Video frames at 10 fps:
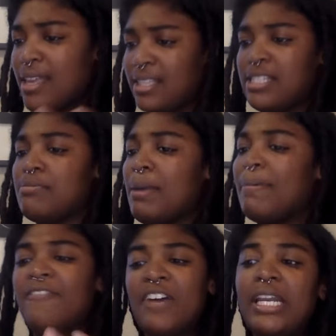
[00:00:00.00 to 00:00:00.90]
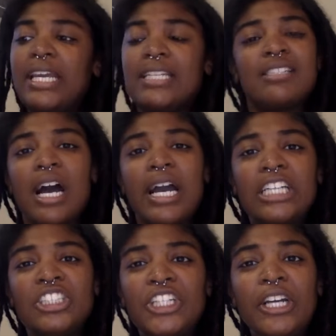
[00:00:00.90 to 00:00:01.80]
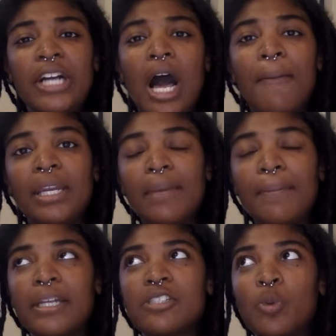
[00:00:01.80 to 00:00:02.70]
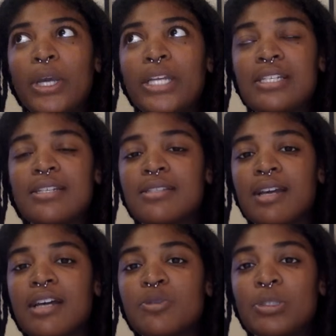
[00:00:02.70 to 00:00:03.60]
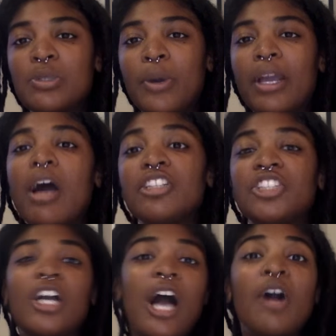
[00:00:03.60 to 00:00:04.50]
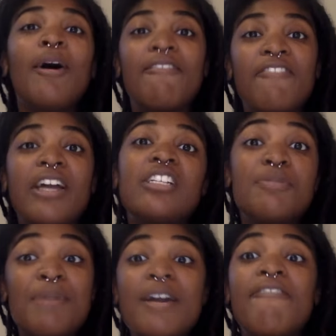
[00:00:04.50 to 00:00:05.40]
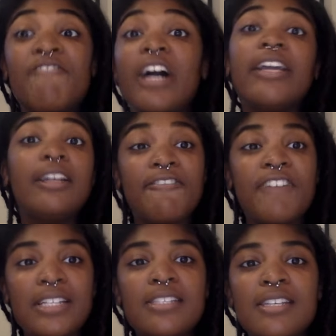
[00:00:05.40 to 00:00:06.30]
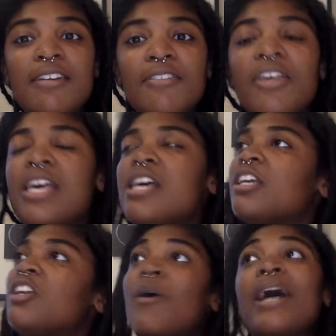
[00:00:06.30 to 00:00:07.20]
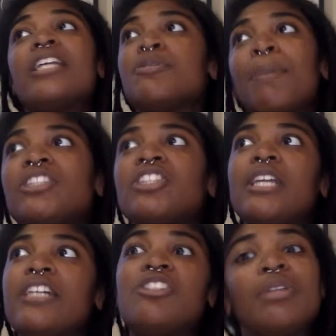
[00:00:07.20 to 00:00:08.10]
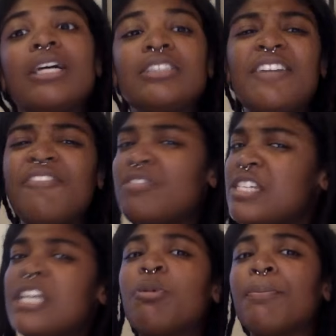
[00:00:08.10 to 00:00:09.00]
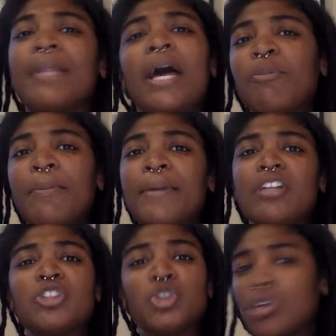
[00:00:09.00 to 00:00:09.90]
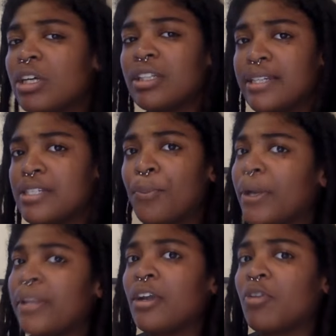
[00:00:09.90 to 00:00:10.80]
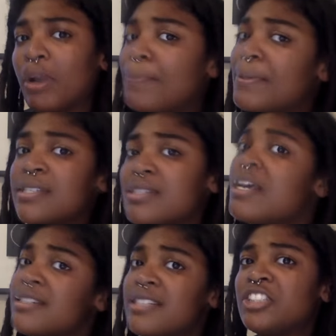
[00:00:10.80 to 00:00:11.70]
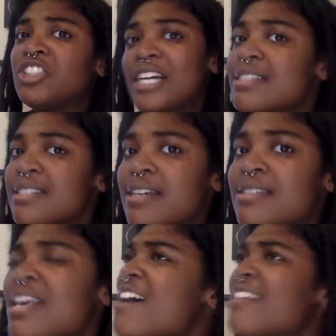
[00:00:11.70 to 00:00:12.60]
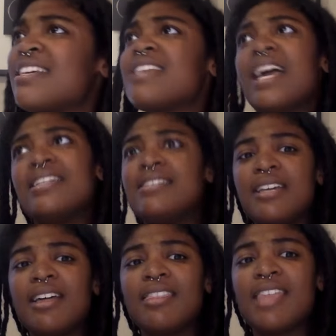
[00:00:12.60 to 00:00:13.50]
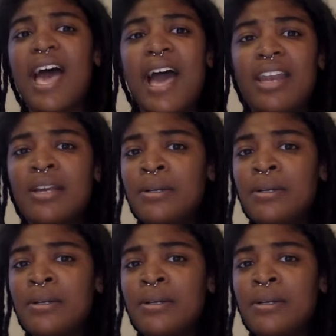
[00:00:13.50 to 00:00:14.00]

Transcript: this is maybe funny as tongue in cheek comedy, but as a way to discuss what's going on in Chicago, I find it to be a fucking offensive. You know, and especially in 2015 when black women are struggling to bring their rapists to justice, this idea that